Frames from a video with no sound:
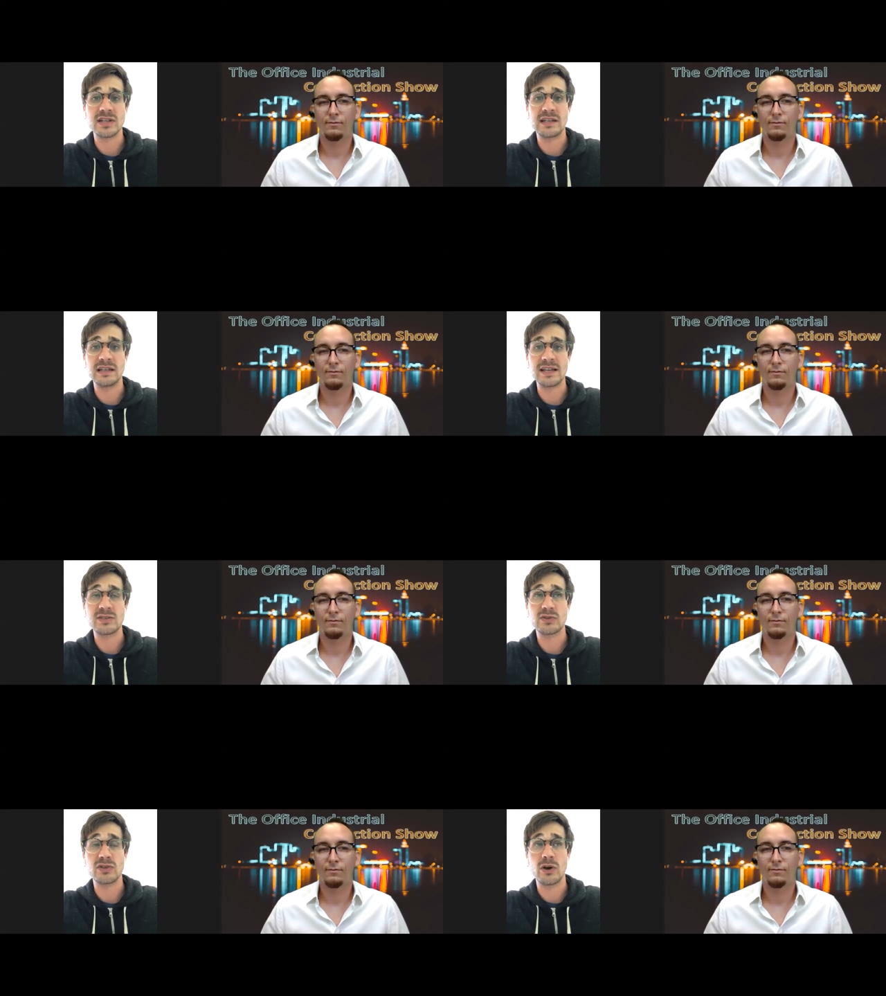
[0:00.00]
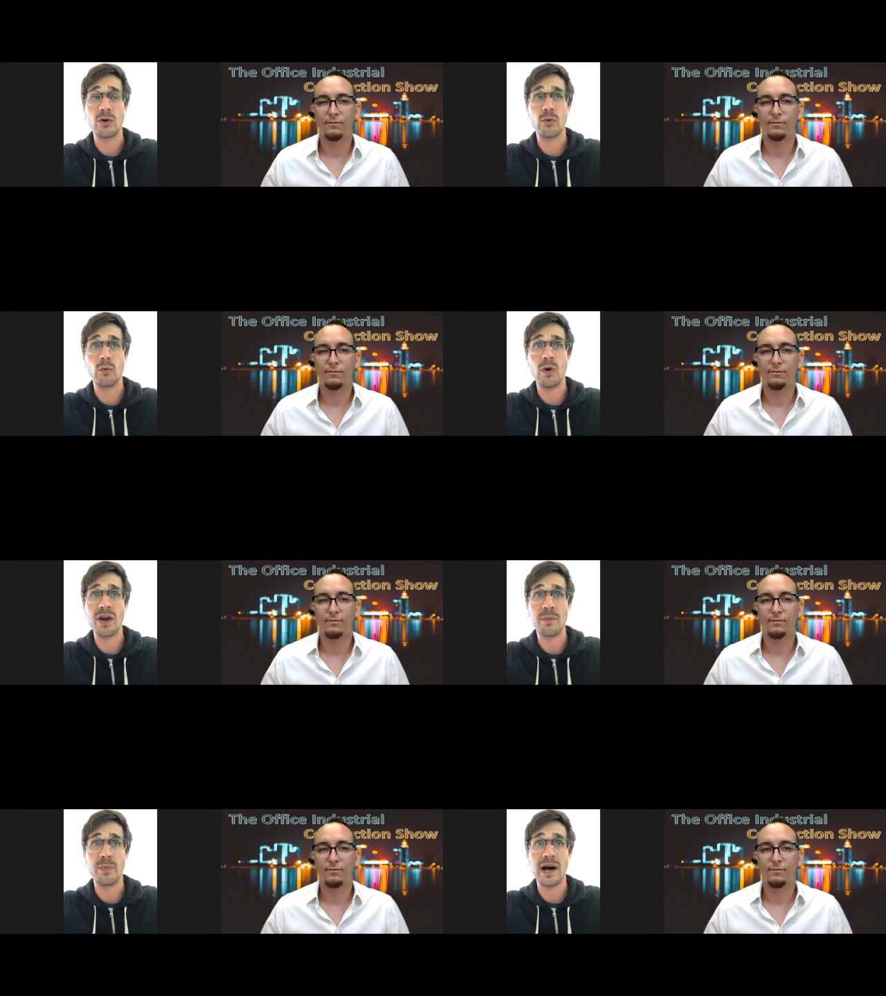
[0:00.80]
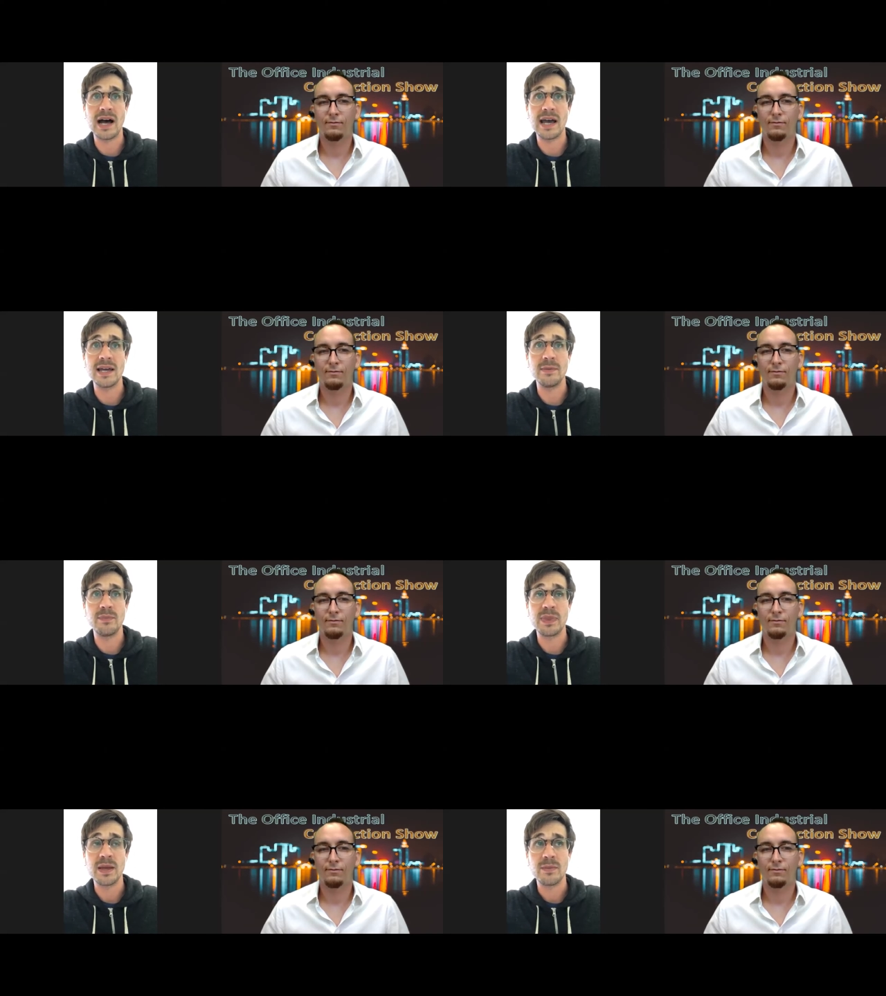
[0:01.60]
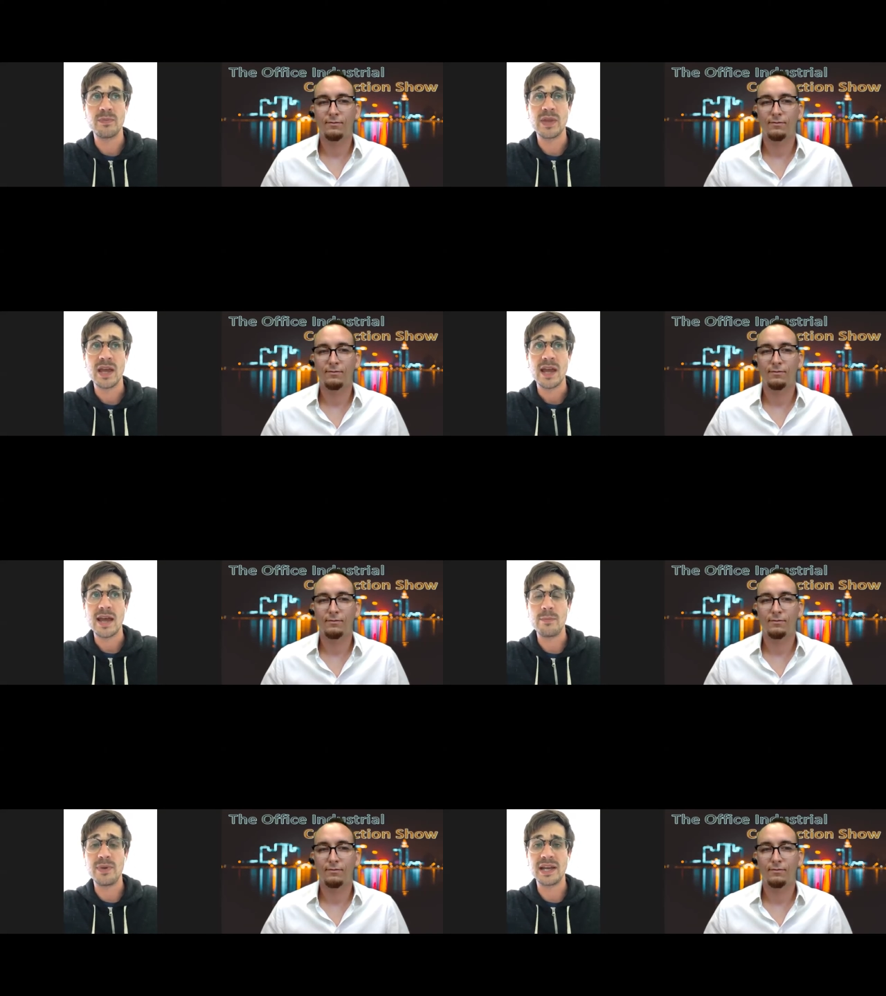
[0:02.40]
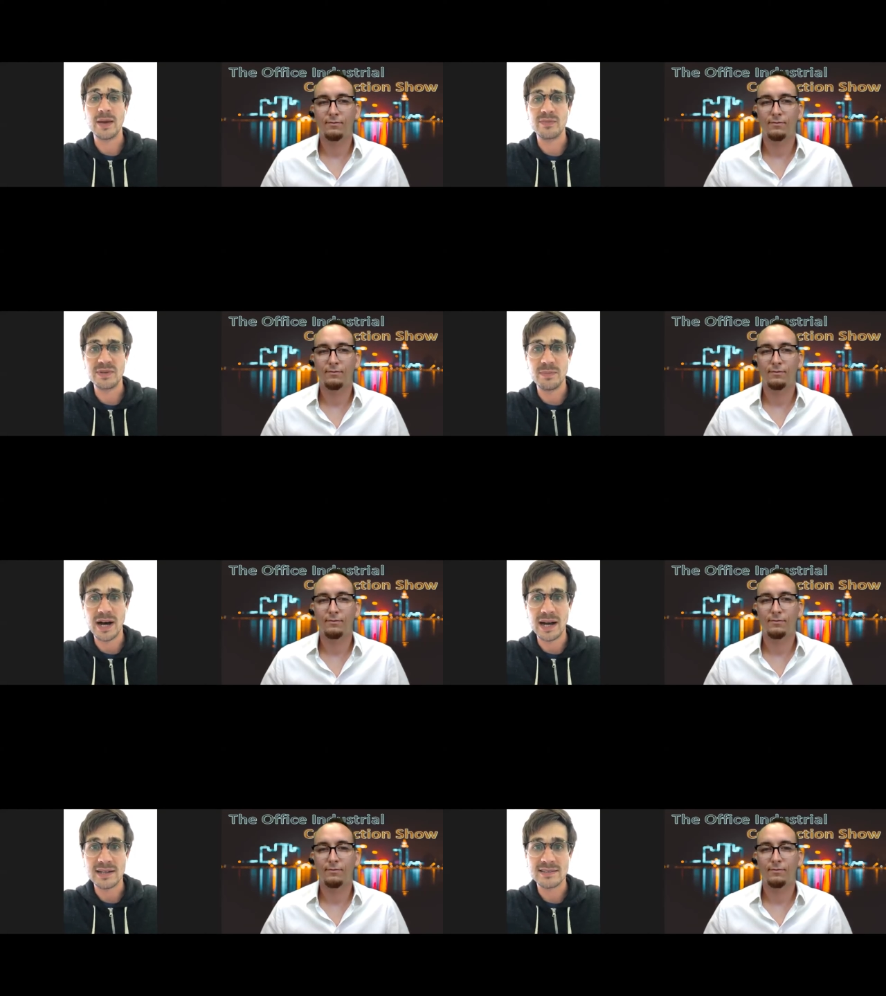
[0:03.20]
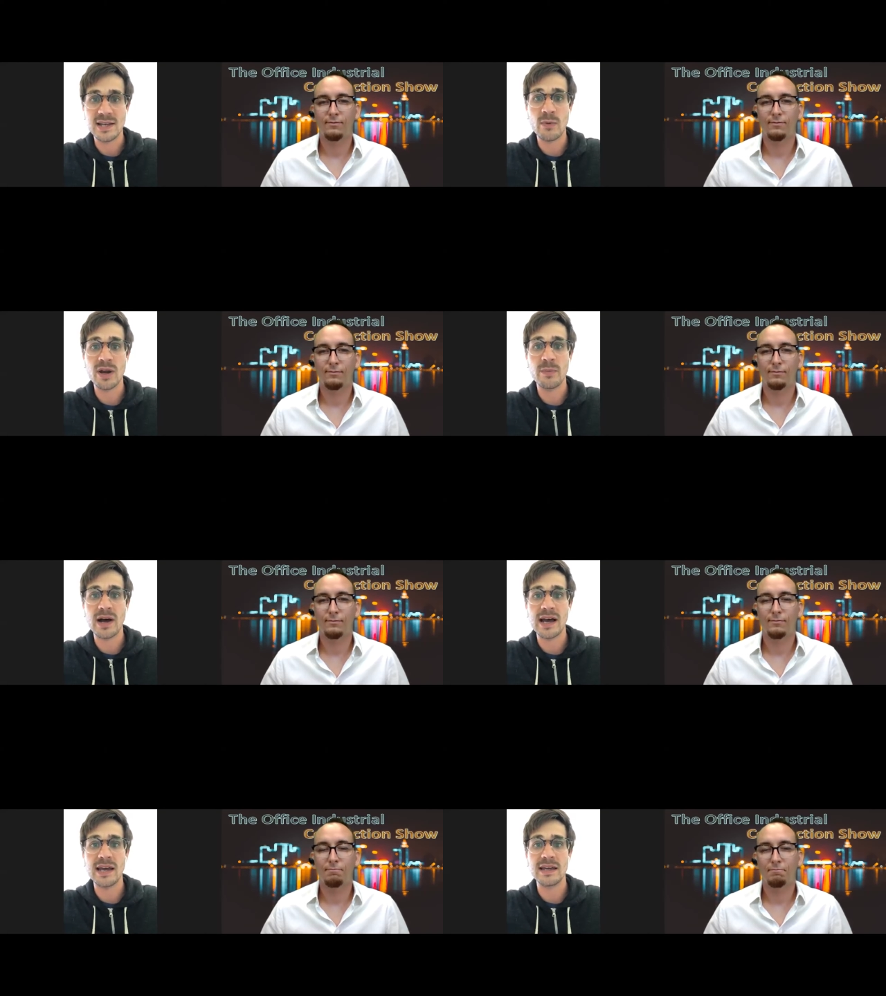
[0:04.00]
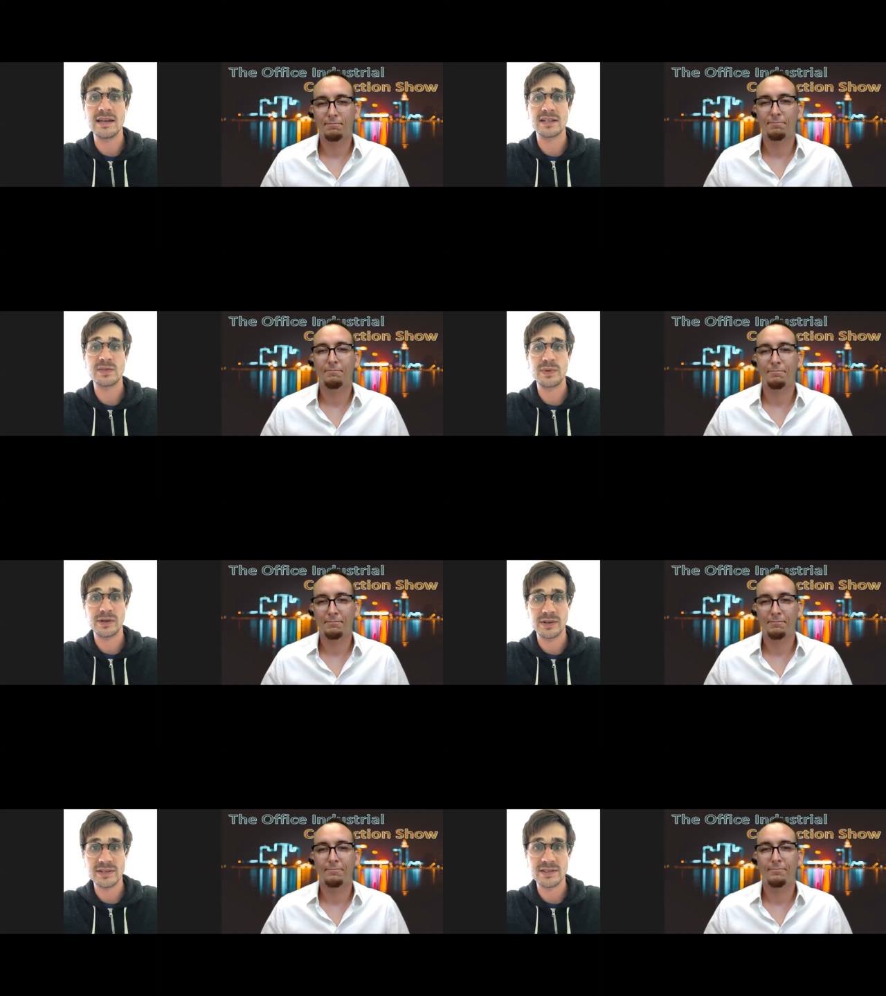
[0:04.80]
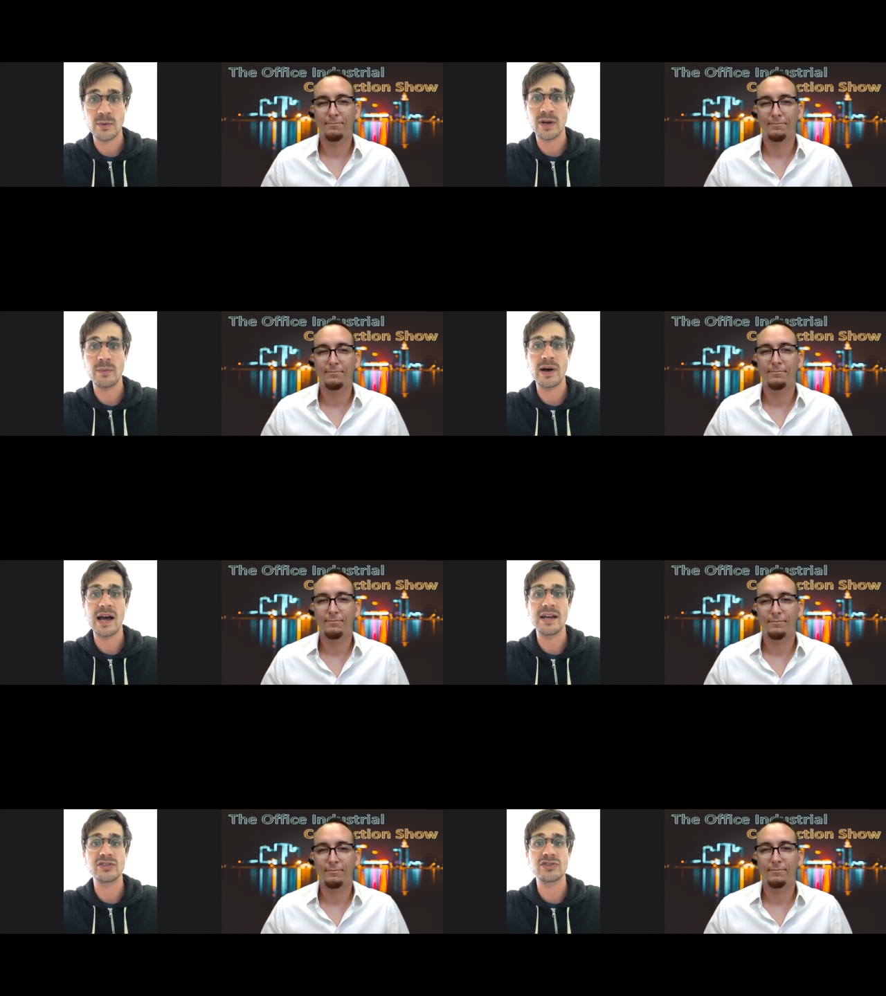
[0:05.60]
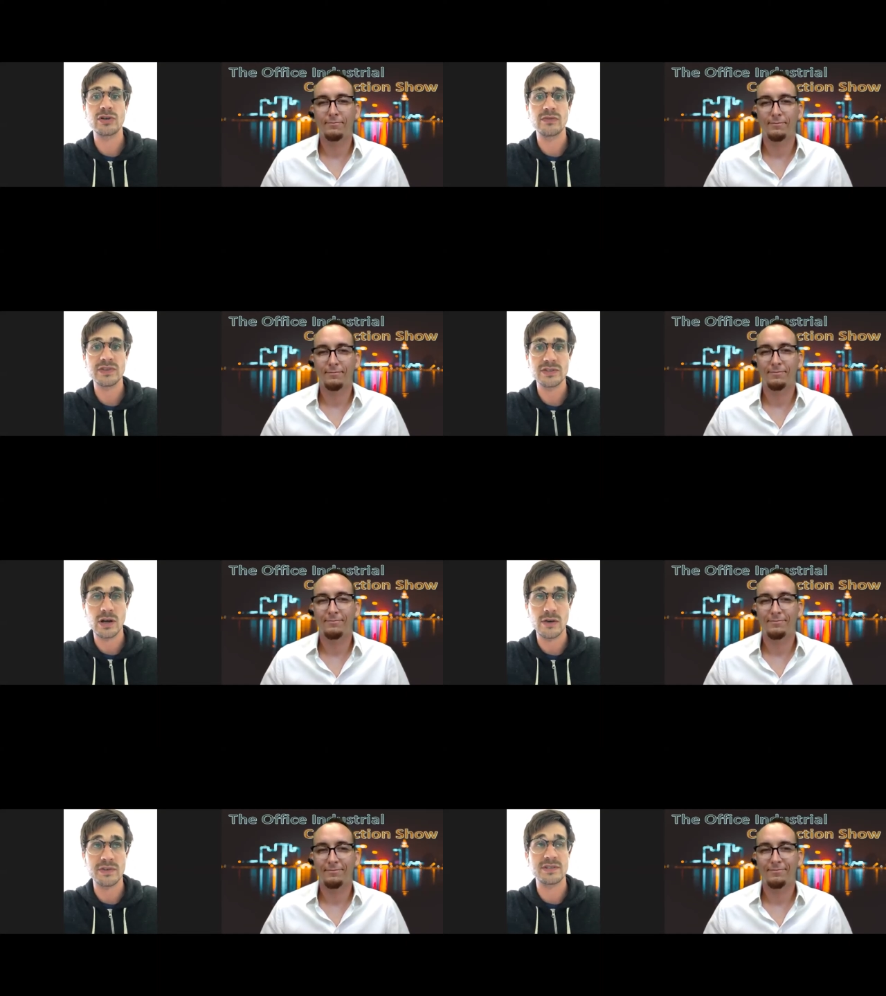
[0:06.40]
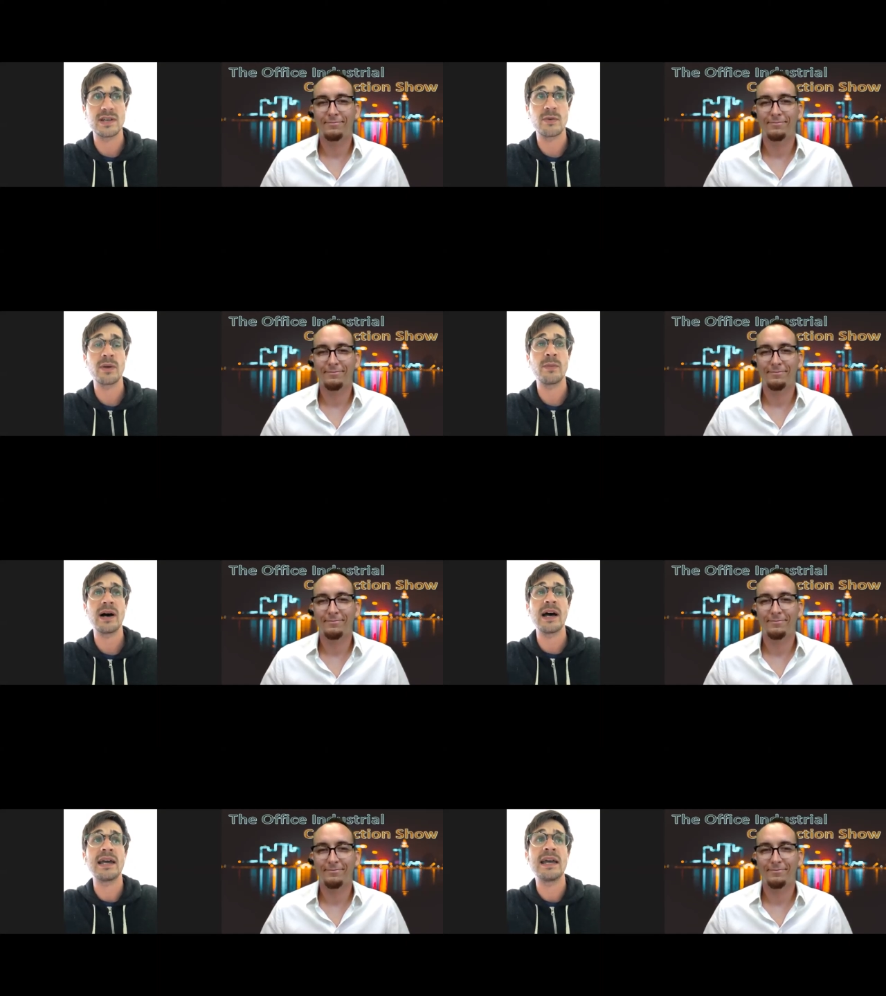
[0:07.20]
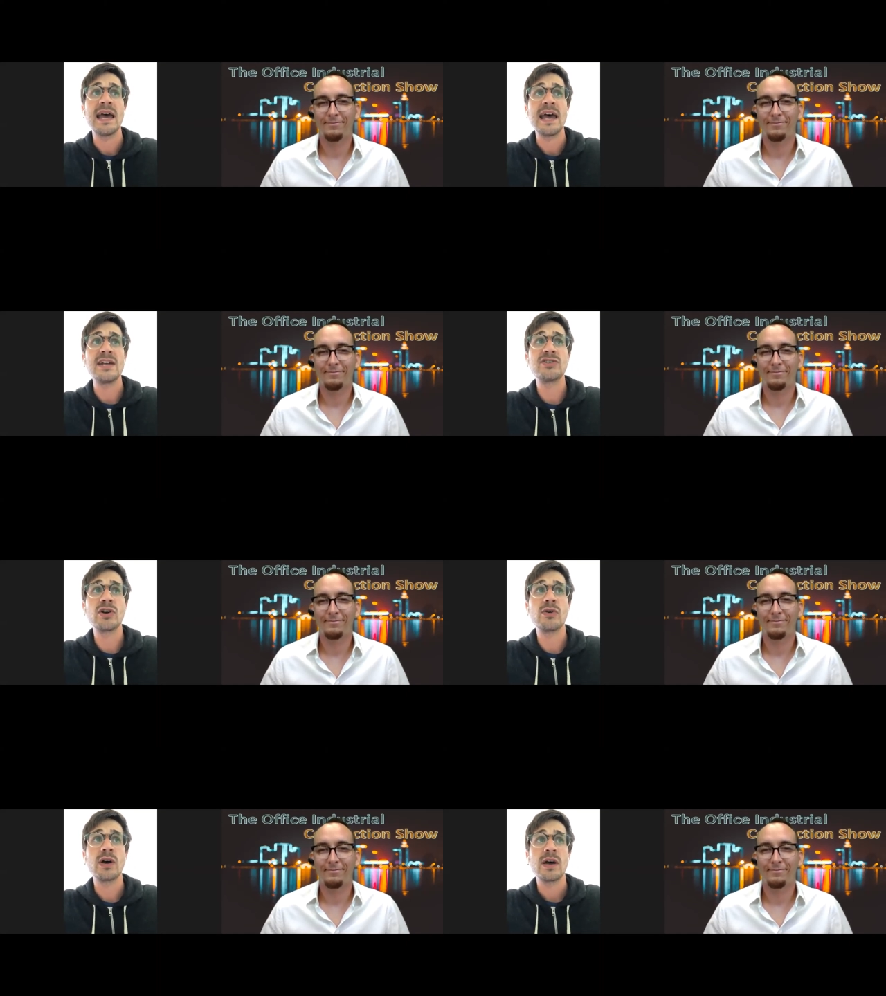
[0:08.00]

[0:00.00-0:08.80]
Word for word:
Speaker 1: and less so want to buy a big empty box. They want to buy an experience. They want to buy a serviced office. They want to buy, and so